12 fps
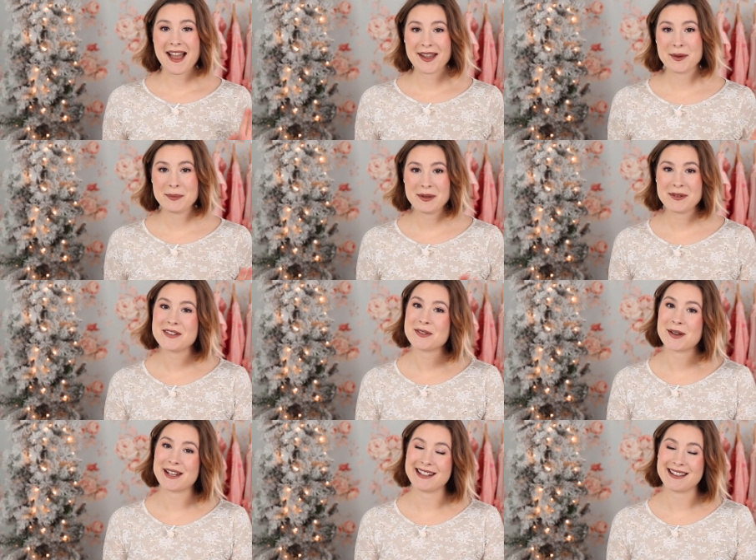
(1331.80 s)
I hope you
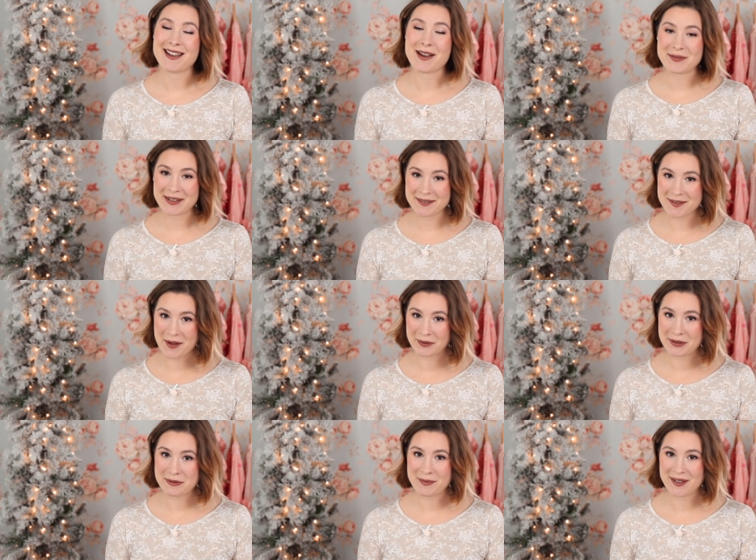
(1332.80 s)
enjoyed coming along
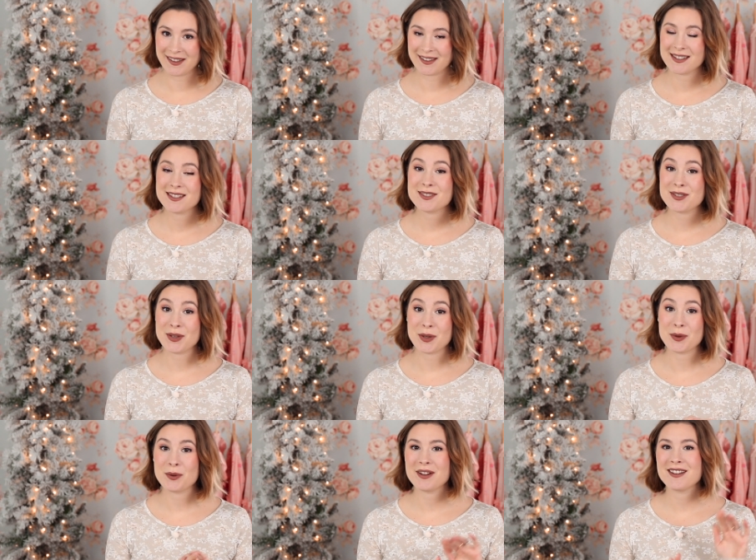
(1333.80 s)
with me
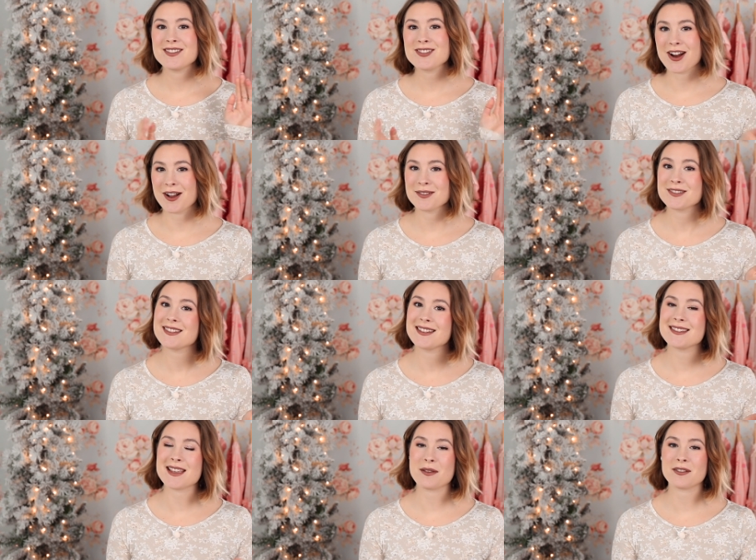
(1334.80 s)
to
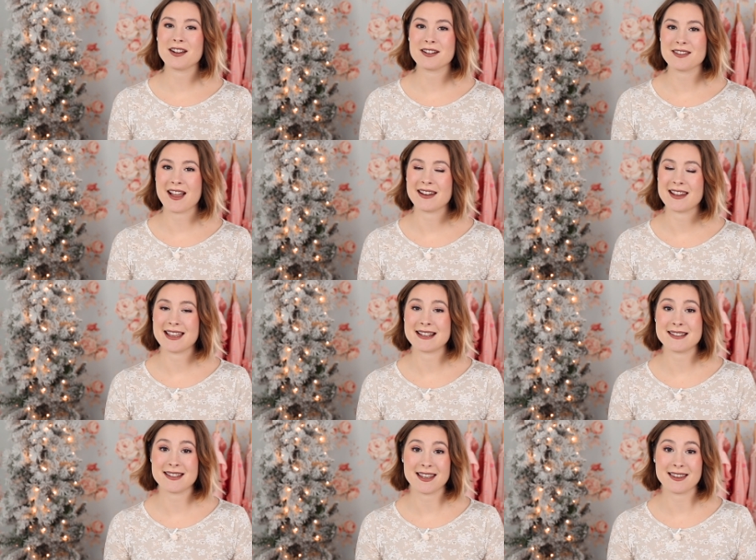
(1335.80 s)
Charleston, South Carolina
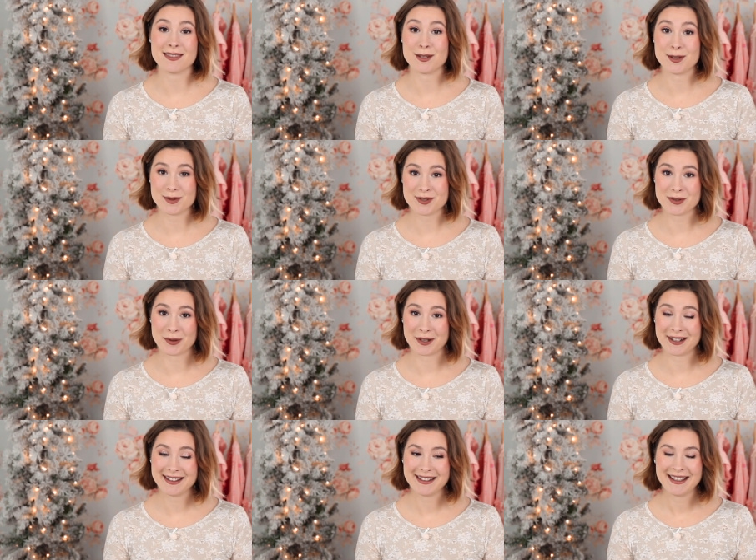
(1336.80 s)
and seeing the new
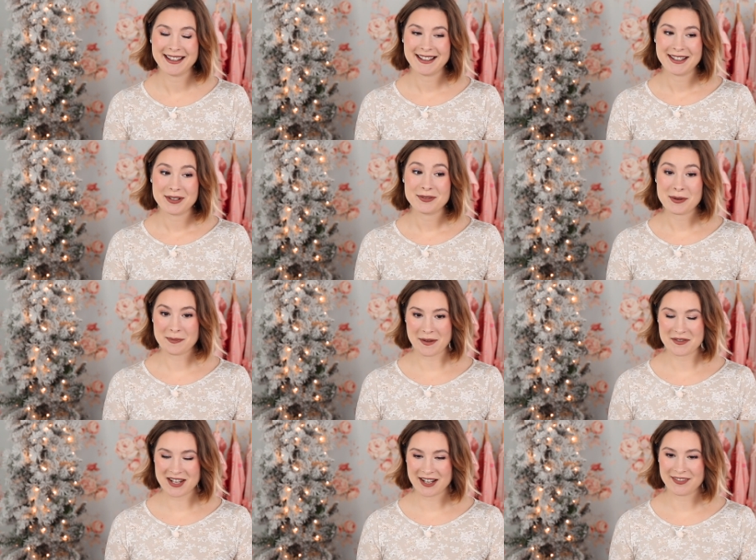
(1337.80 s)
store from
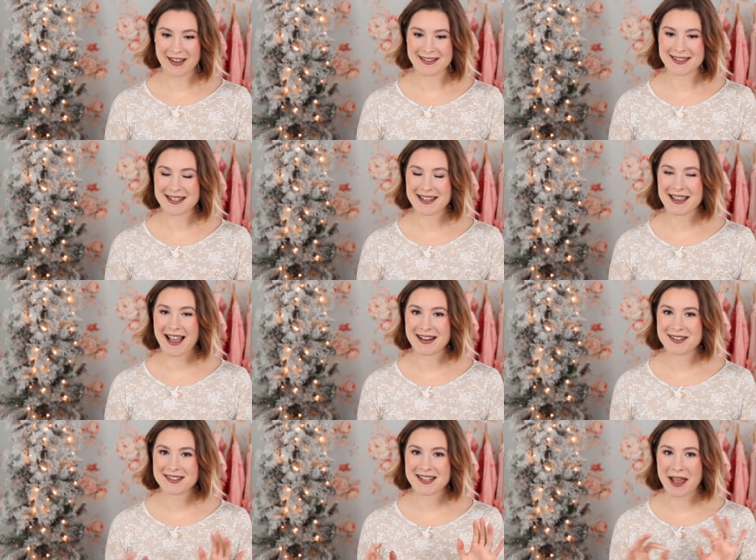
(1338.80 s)
LoveShackFancy. I
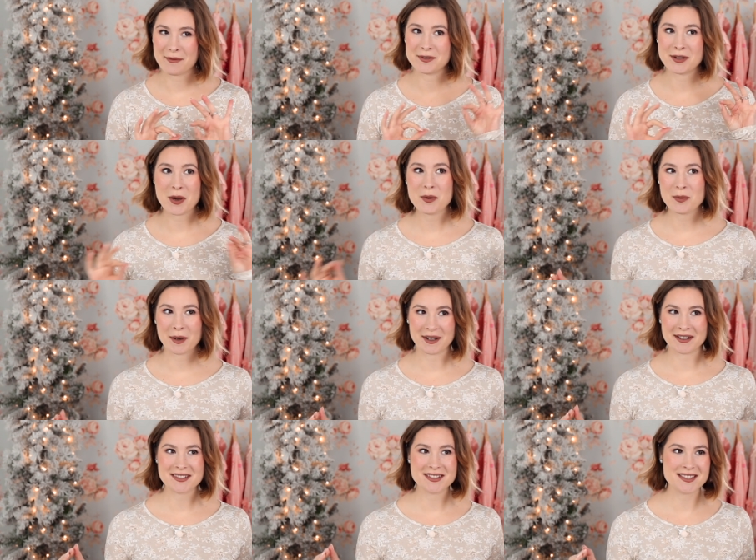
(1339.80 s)
just have no
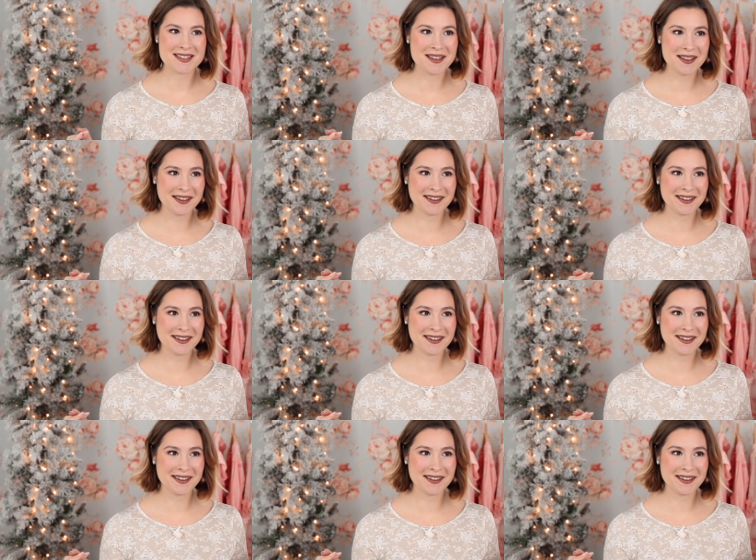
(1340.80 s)
words